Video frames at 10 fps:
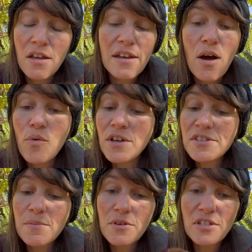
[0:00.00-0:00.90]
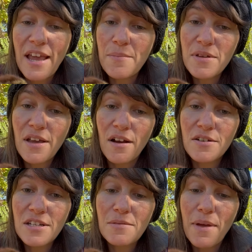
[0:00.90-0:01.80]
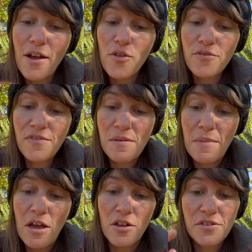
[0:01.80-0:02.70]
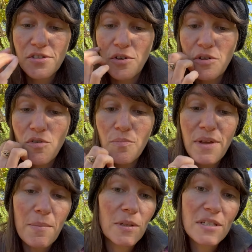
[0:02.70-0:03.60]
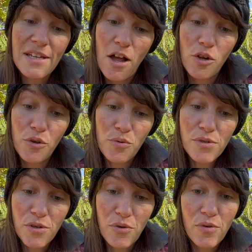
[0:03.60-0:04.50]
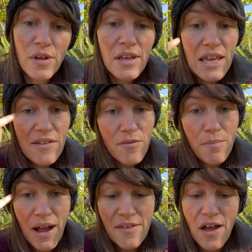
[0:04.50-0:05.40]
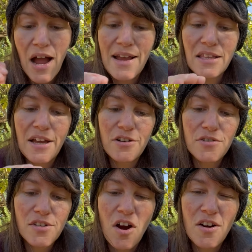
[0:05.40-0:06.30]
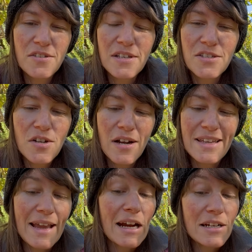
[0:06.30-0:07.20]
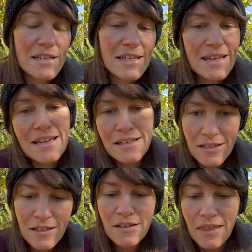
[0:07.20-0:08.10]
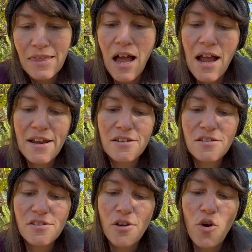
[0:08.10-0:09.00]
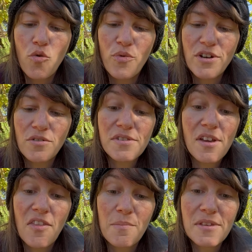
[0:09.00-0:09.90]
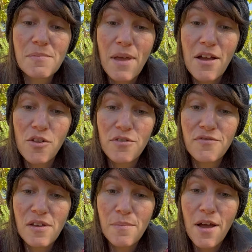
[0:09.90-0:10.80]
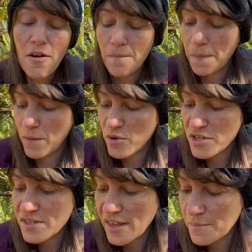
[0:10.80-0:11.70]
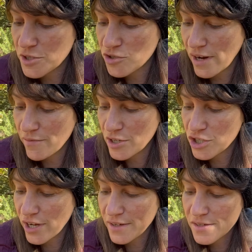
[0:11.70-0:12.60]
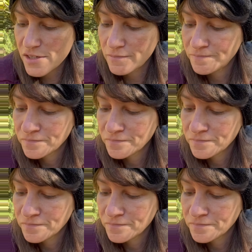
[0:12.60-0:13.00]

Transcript: Now, Welsummers can't be guaranteed male or female, so you won't be able to tell who's who, even by the eyeliners. Ours, it's not a guaranteed line, so we don't sell them as male or female. We just sell them as straight run chicks.